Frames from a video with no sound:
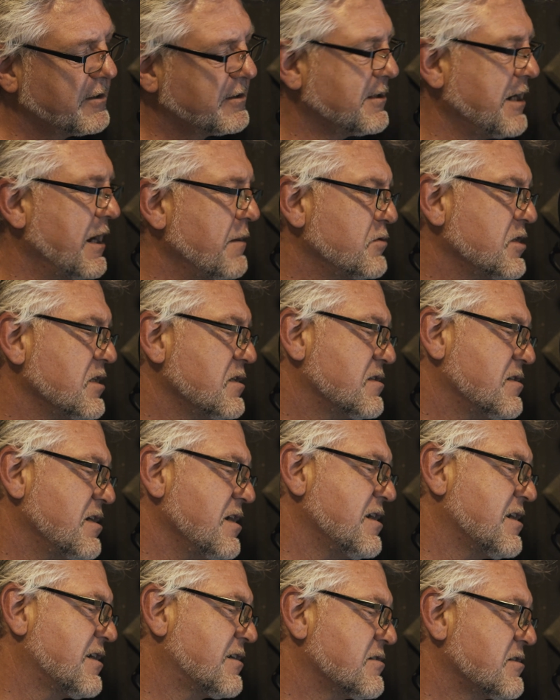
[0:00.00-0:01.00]
Captain
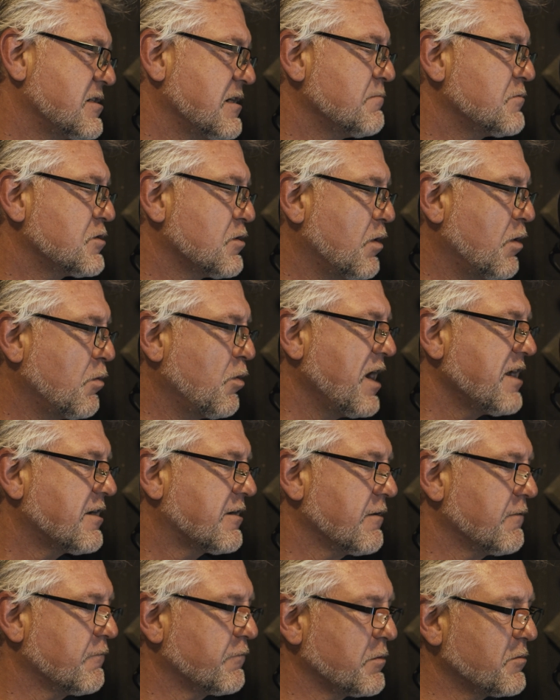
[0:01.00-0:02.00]
Teague seemed to
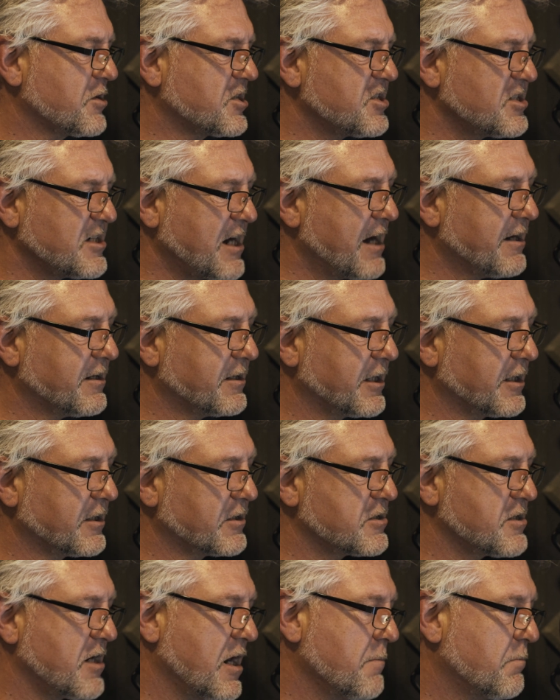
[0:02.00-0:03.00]
awaken from a standing
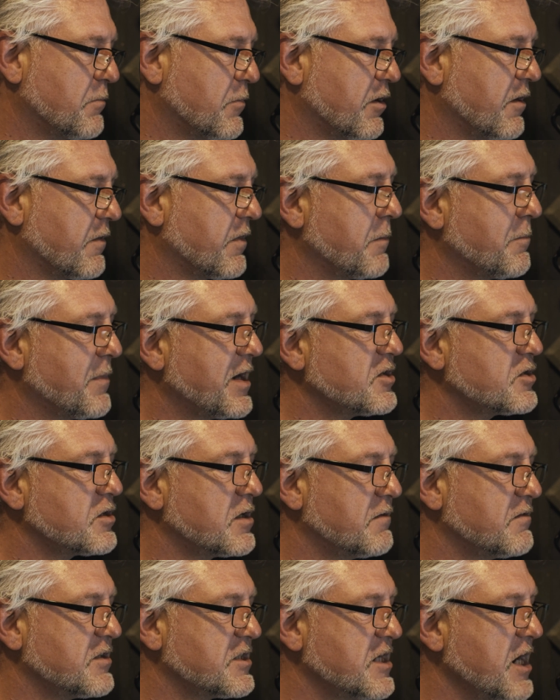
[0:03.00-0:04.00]
slumber at the
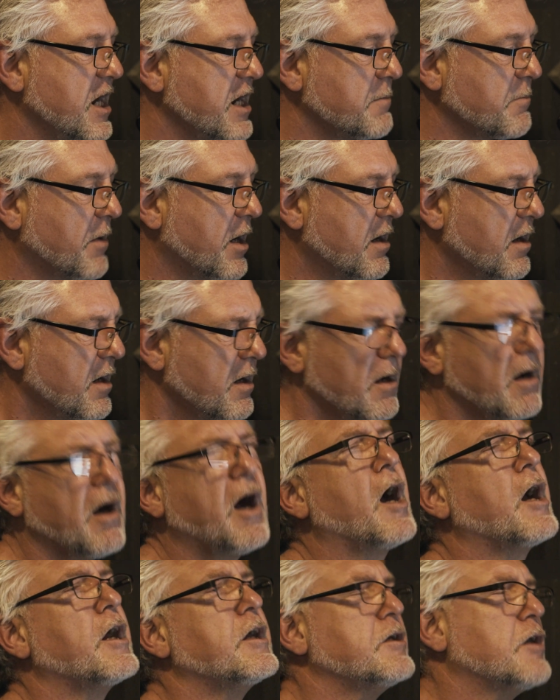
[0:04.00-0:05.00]
mention of his name.
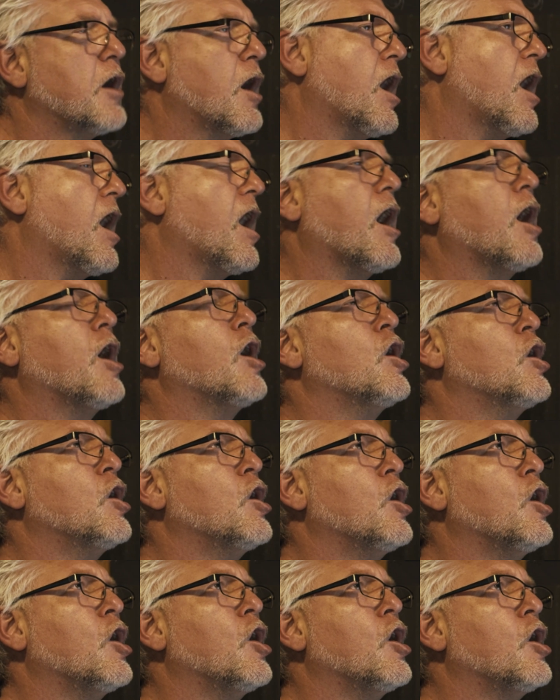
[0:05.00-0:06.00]

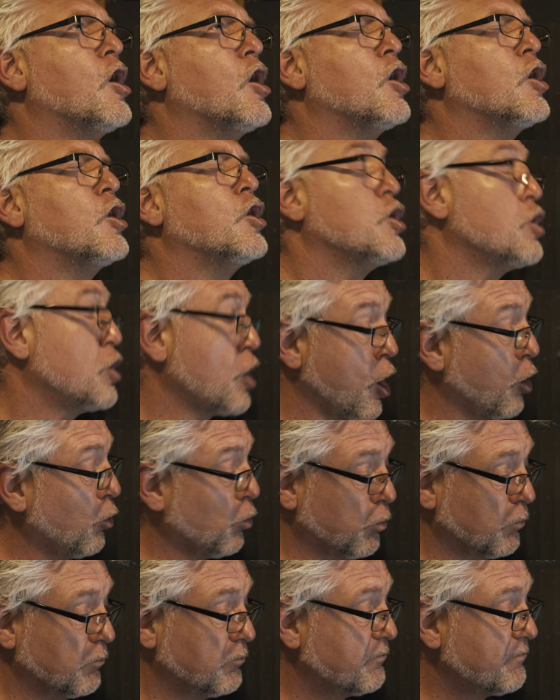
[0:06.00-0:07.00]

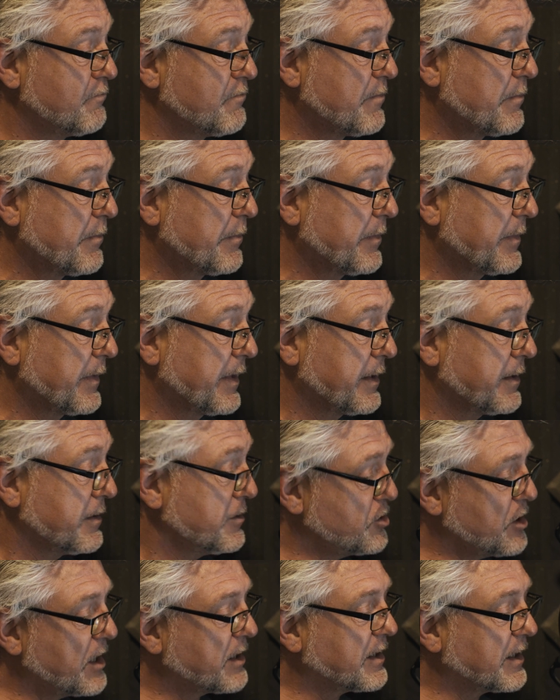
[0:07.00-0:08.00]
No."
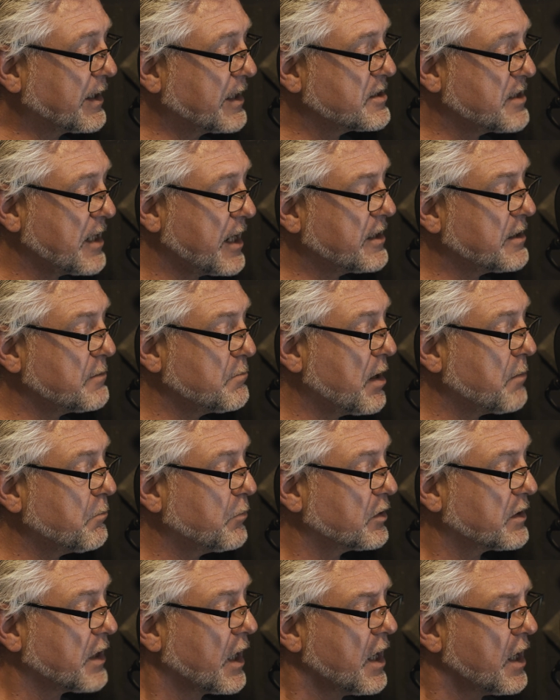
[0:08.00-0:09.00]
Shaking his head, he
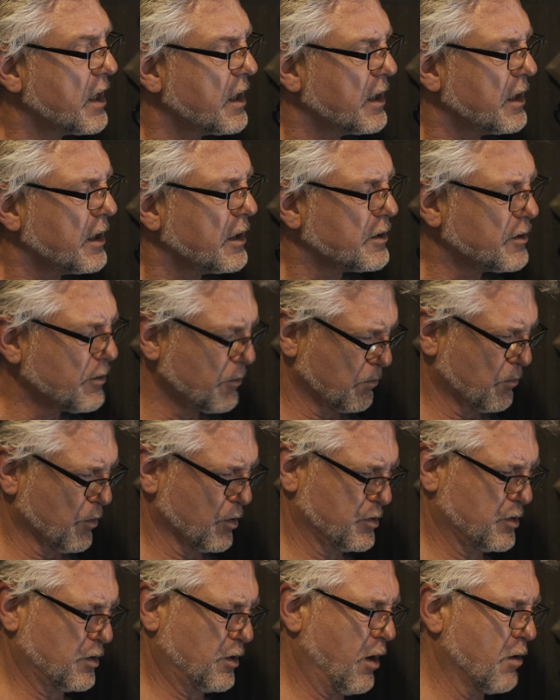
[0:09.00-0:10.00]
mumbled, "You
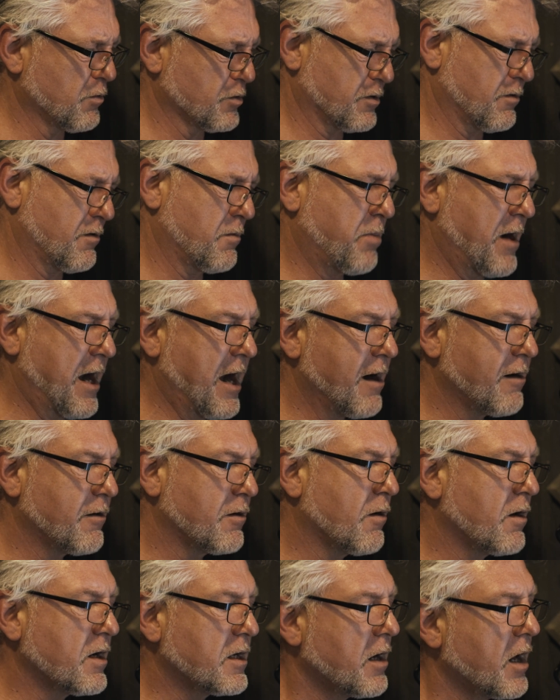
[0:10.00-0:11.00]
Muscos are a
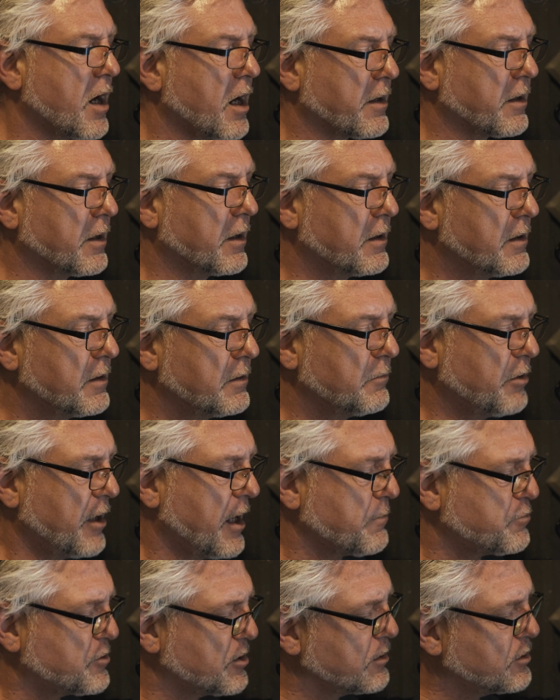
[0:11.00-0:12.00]
paranoid lot.
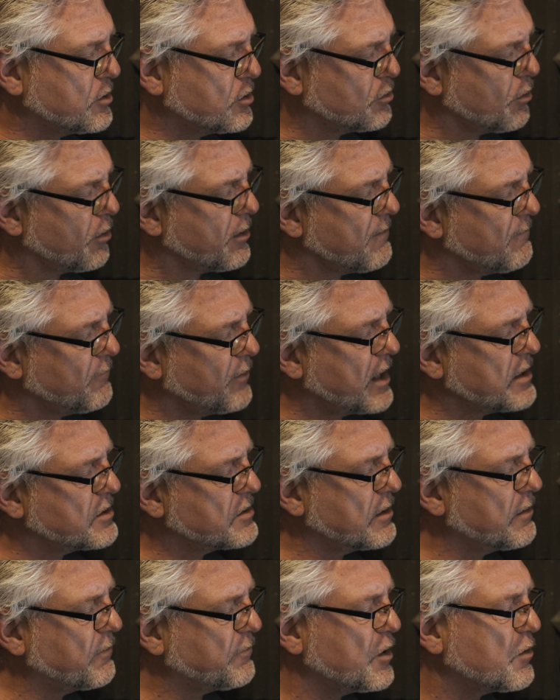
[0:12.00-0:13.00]
Perhaps I should
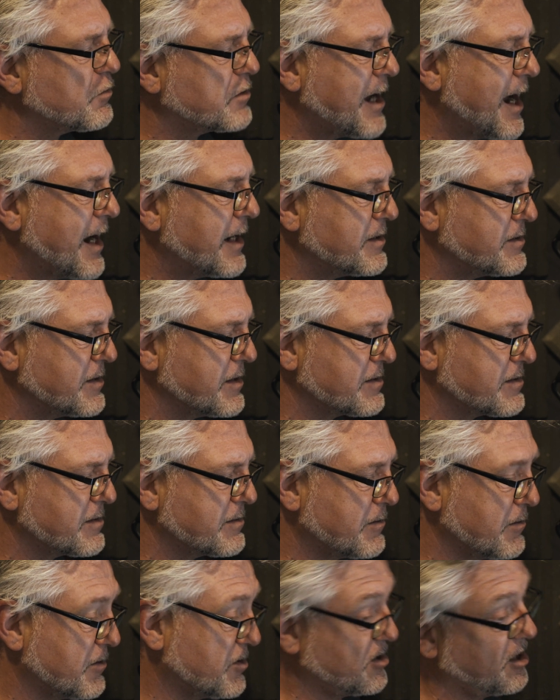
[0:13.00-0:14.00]
invest in a few cages.
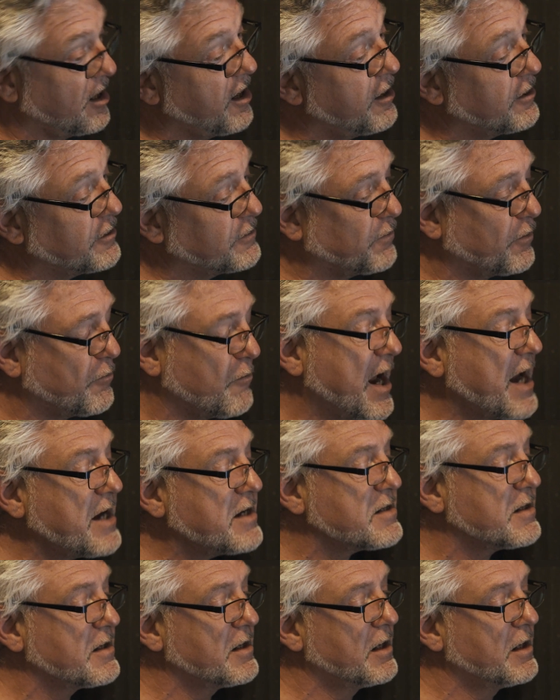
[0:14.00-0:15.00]
Could charge for
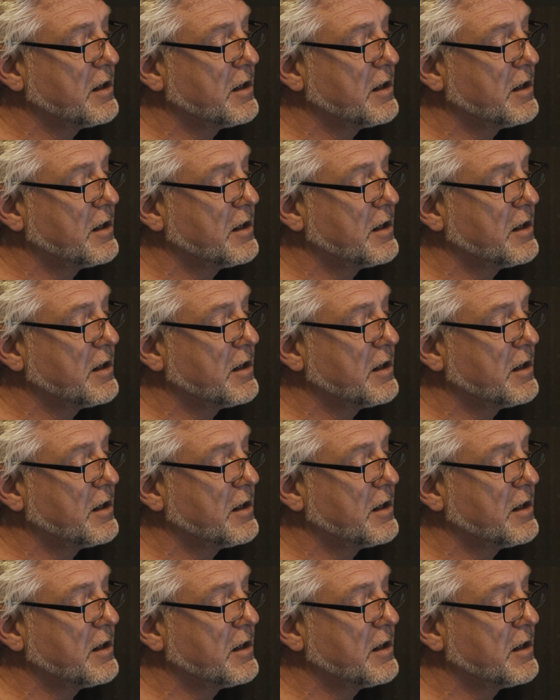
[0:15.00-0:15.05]
rent."